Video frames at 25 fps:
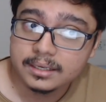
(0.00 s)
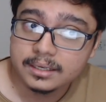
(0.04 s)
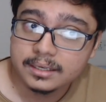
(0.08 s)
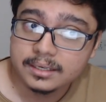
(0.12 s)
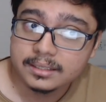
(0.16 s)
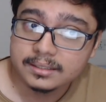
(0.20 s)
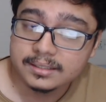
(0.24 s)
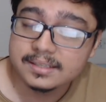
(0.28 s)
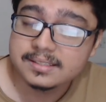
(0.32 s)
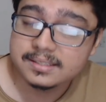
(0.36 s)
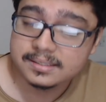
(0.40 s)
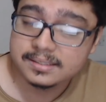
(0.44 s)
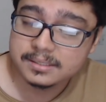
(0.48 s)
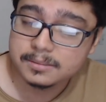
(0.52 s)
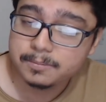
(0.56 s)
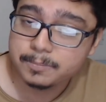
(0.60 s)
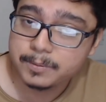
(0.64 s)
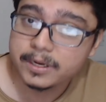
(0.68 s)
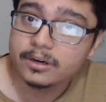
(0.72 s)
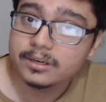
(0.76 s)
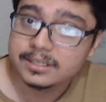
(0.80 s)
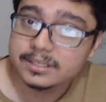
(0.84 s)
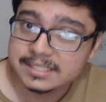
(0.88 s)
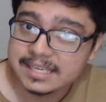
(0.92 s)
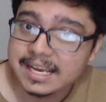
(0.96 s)
This is
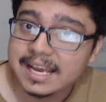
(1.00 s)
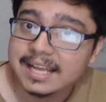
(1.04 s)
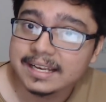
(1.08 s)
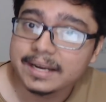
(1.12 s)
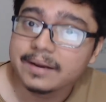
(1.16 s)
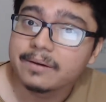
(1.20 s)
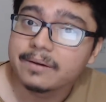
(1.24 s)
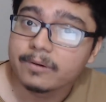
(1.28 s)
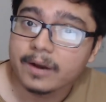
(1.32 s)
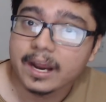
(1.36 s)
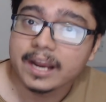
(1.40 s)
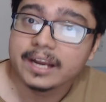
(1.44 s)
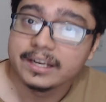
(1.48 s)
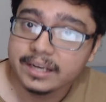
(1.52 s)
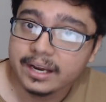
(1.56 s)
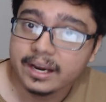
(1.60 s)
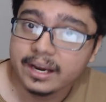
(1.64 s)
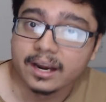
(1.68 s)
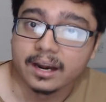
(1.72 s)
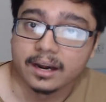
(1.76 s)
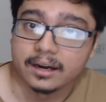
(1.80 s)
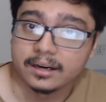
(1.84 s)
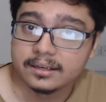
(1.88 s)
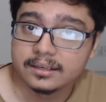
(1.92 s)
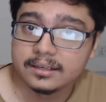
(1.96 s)
pure talent right
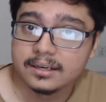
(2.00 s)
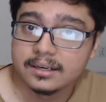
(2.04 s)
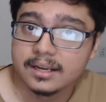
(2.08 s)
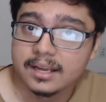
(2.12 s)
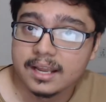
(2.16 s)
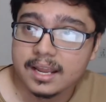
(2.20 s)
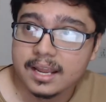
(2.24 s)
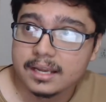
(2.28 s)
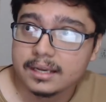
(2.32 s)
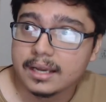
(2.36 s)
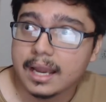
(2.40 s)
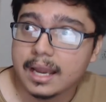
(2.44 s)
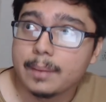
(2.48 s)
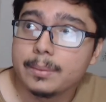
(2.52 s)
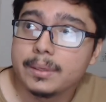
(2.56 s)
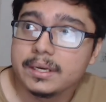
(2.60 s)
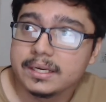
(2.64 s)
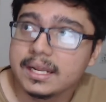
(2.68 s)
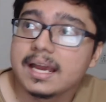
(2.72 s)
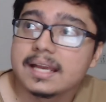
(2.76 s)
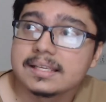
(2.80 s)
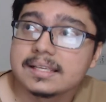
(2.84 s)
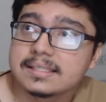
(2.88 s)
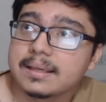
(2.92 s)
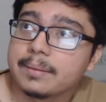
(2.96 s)
here. I mean,
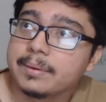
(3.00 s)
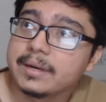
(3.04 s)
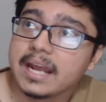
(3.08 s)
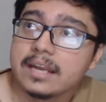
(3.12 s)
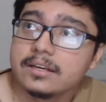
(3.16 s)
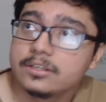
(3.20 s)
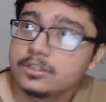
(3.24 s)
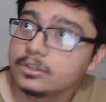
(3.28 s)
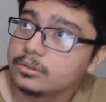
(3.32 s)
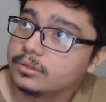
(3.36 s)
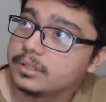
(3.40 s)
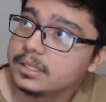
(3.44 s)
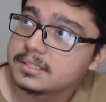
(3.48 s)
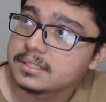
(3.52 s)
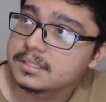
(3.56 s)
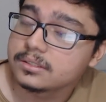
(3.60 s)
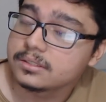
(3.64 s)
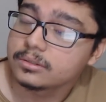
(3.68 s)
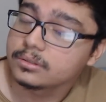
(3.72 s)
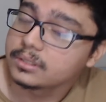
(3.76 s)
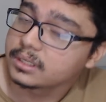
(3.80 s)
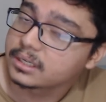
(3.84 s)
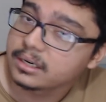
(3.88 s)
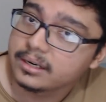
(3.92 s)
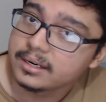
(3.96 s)
yes, I mean, I do listen to
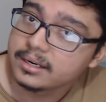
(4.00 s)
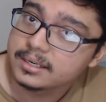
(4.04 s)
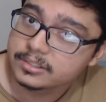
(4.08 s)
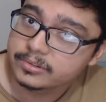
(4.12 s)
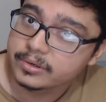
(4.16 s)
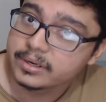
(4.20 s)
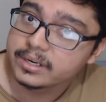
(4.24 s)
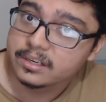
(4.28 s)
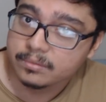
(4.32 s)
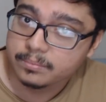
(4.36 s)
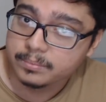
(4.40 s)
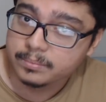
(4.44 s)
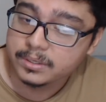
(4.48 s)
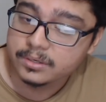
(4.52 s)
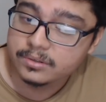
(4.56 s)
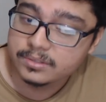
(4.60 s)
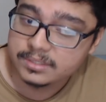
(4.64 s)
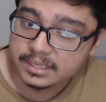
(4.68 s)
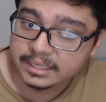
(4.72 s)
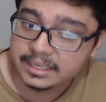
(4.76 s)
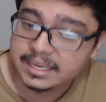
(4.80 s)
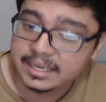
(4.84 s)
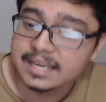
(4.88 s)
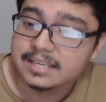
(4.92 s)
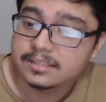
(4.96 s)
the current trend of
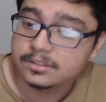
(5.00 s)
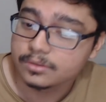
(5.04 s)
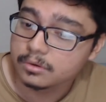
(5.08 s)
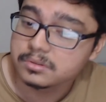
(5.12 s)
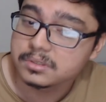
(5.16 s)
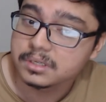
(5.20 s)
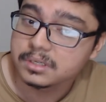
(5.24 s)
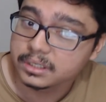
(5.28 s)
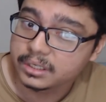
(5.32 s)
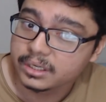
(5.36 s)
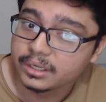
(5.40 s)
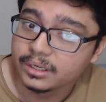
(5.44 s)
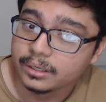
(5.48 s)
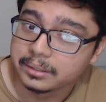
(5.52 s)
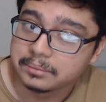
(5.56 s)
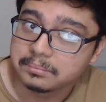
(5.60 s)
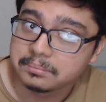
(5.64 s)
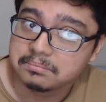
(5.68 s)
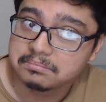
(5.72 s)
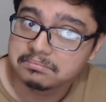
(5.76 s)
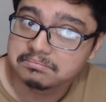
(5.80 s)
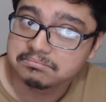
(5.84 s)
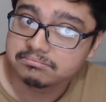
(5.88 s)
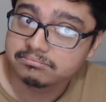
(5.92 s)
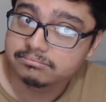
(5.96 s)
music. Yes, those are good,
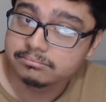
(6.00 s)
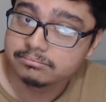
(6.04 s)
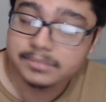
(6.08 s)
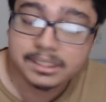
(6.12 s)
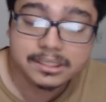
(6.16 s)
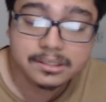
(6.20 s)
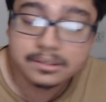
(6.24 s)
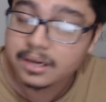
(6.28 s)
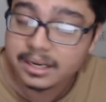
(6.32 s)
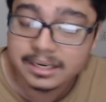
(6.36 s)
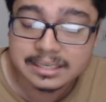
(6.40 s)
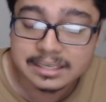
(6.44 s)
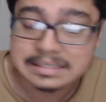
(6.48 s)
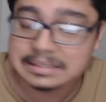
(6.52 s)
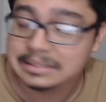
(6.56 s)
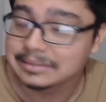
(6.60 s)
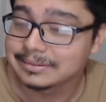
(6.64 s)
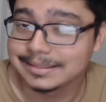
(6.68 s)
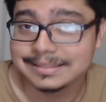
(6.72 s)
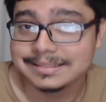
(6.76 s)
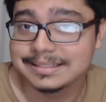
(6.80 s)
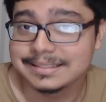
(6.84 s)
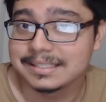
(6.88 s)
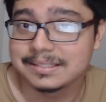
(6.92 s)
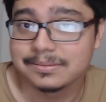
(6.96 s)
but not as good
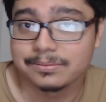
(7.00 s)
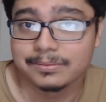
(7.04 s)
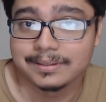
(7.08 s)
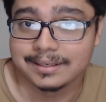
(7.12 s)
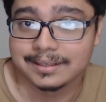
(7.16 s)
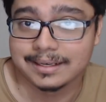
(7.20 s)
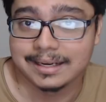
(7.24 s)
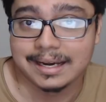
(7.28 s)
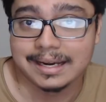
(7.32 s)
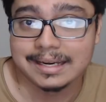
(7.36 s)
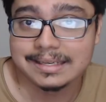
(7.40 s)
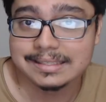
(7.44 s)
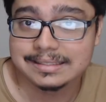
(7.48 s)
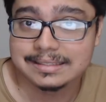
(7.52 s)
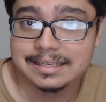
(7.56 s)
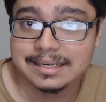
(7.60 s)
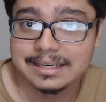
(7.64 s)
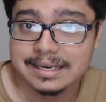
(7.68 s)
as this one, guys.